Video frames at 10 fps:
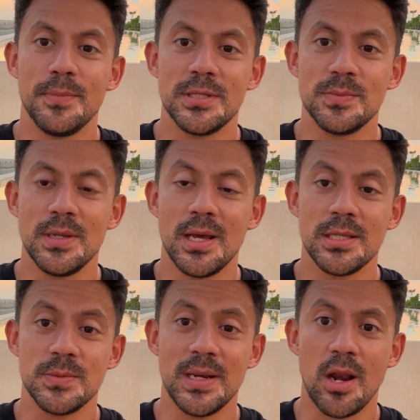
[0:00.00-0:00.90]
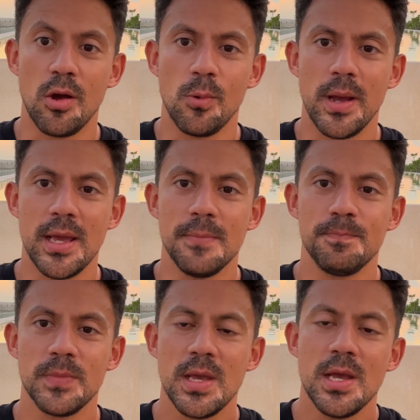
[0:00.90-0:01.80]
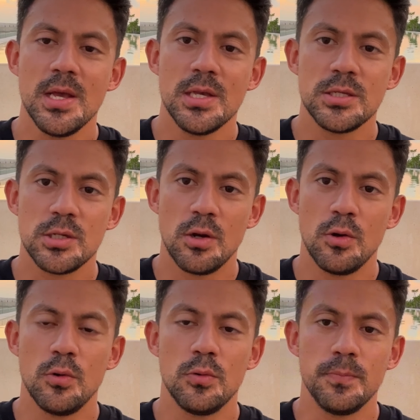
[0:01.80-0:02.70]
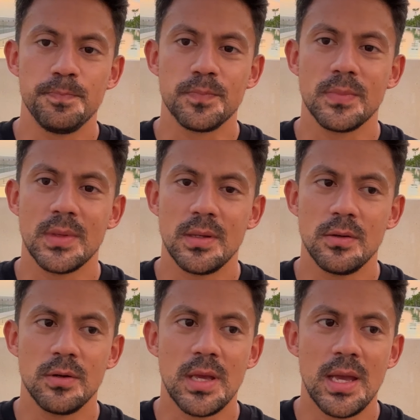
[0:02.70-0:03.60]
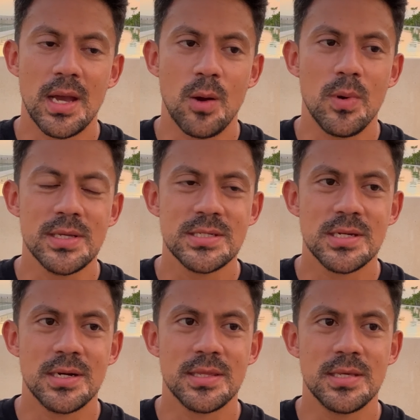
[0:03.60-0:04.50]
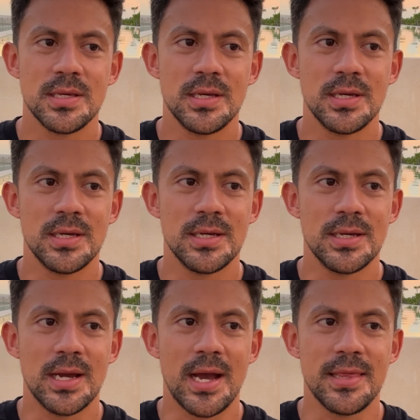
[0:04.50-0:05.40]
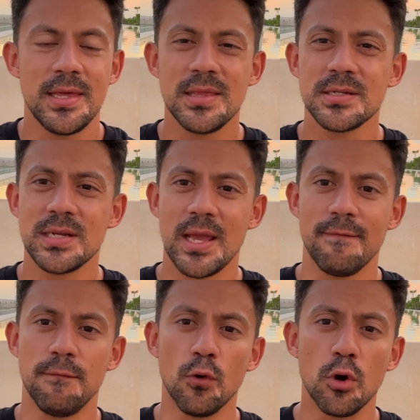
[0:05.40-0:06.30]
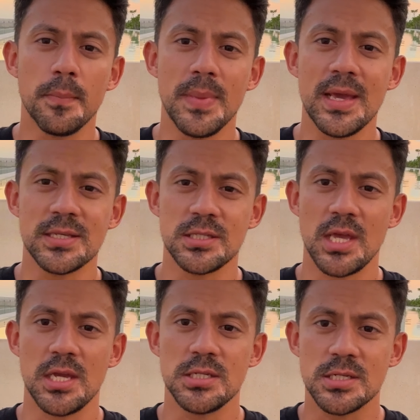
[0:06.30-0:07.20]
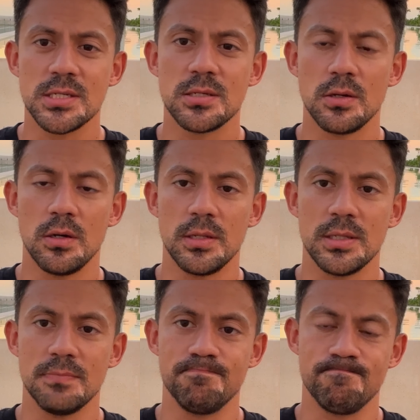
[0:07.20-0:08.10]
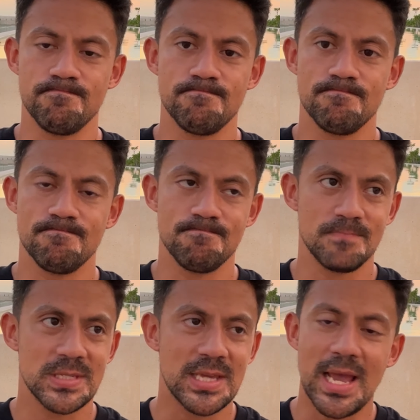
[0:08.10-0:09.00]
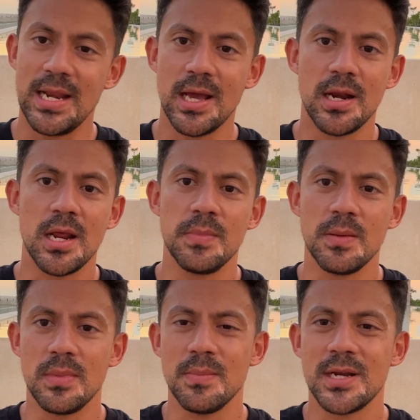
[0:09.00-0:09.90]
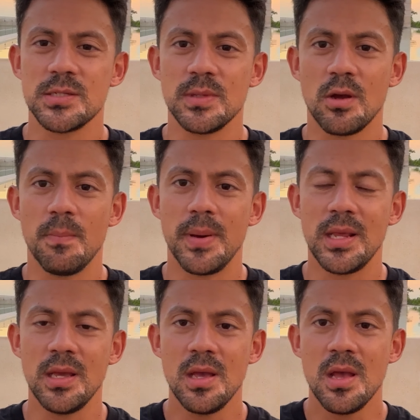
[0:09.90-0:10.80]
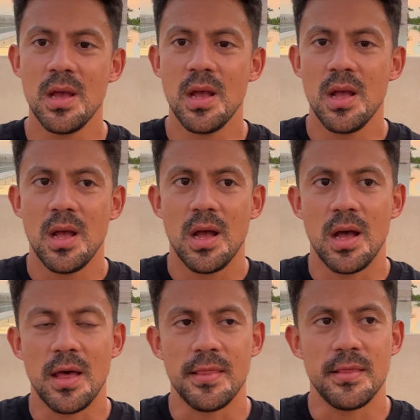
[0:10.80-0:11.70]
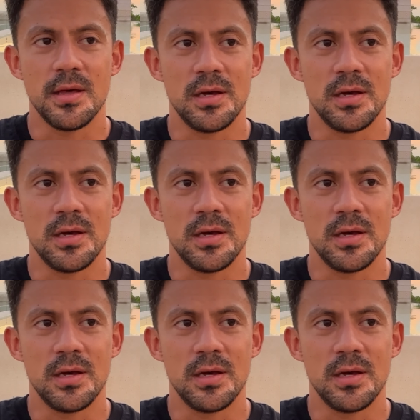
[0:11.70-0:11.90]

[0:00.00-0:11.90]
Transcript: It's been a long way. So okay, I want to start. I think there's like 4 big stages on scaling an Airbnb management company, and